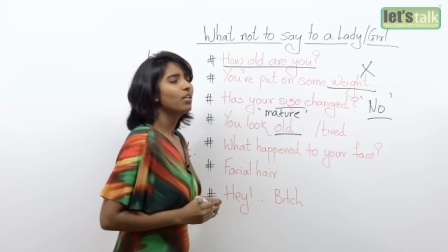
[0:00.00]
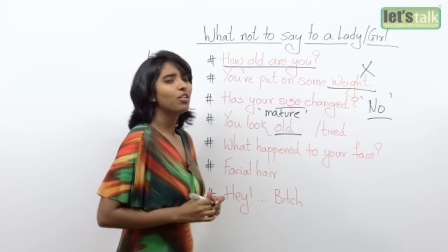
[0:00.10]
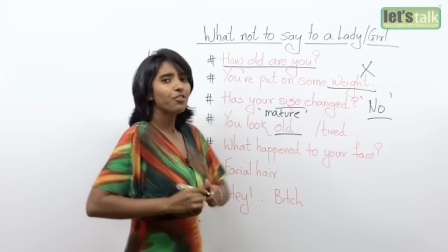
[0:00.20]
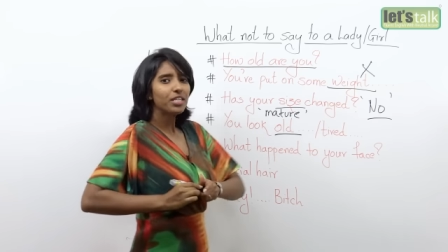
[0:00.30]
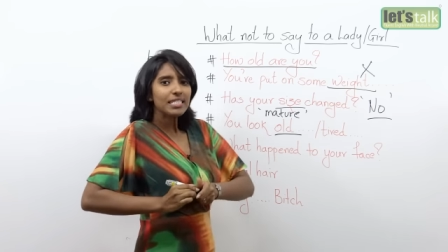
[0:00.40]

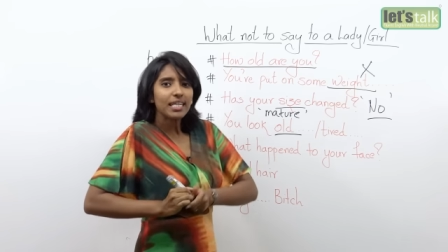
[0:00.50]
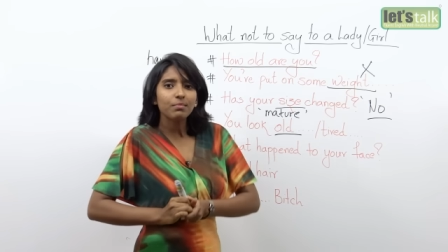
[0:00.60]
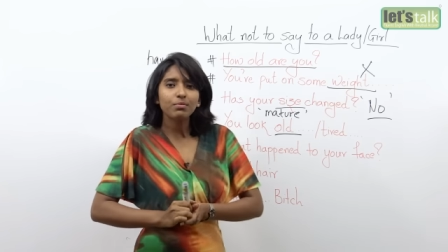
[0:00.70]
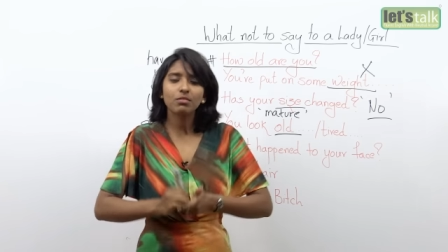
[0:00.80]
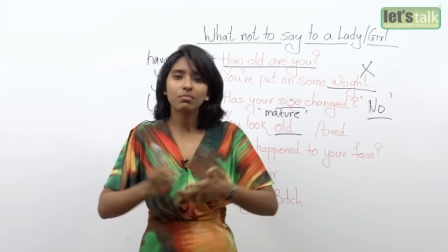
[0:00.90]
Now, for
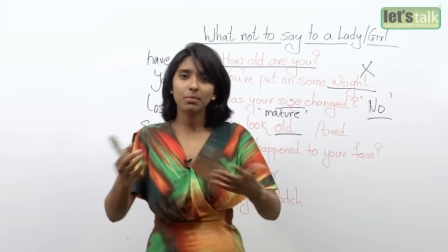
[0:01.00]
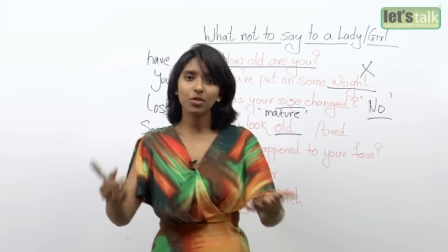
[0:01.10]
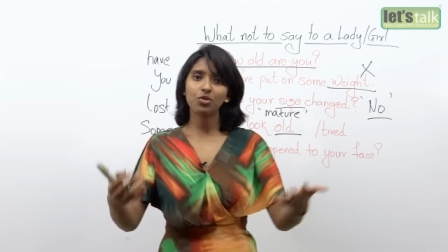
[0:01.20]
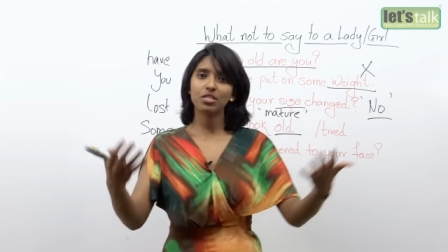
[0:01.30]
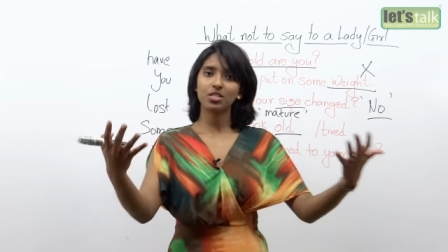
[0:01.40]
example, maybe
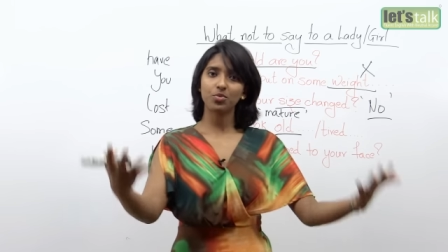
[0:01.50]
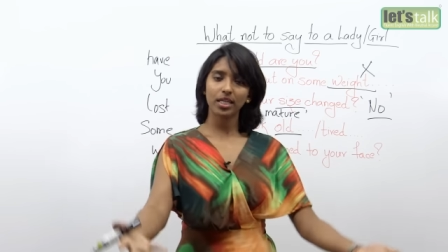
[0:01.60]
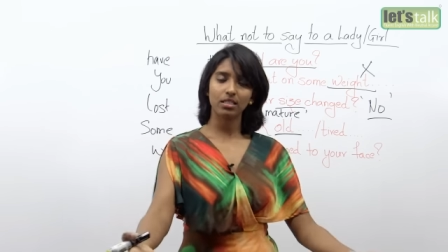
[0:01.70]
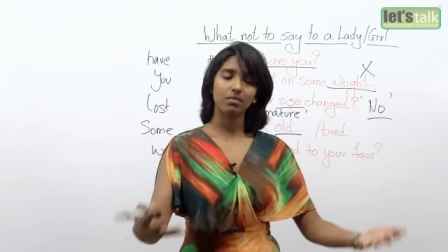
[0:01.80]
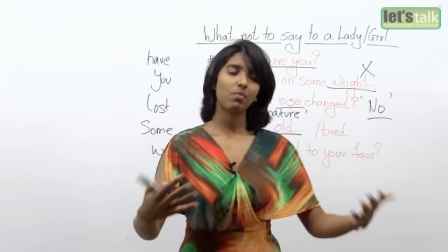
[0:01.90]
you're a
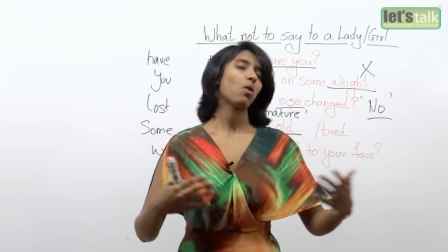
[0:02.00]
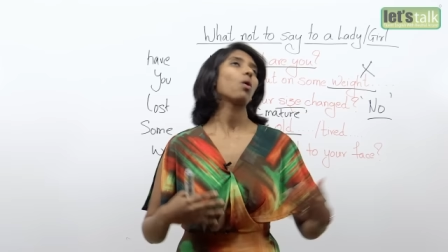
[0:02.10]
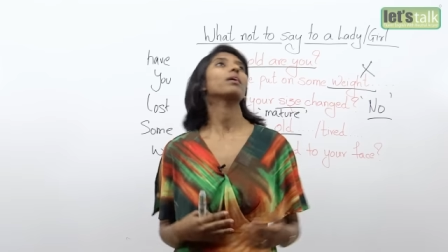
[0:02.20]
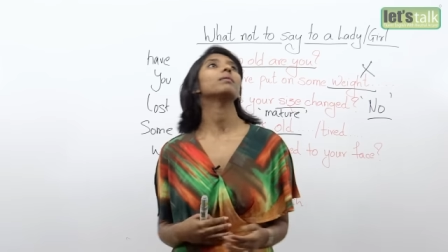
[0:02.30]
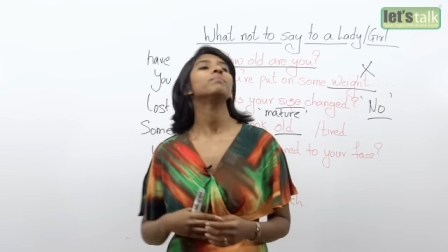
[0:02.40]
director,
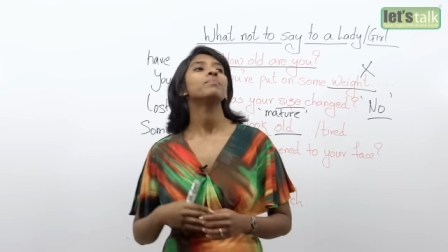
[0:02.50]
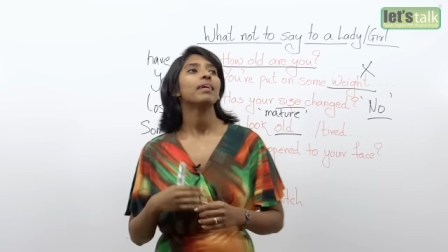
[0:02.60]
okay,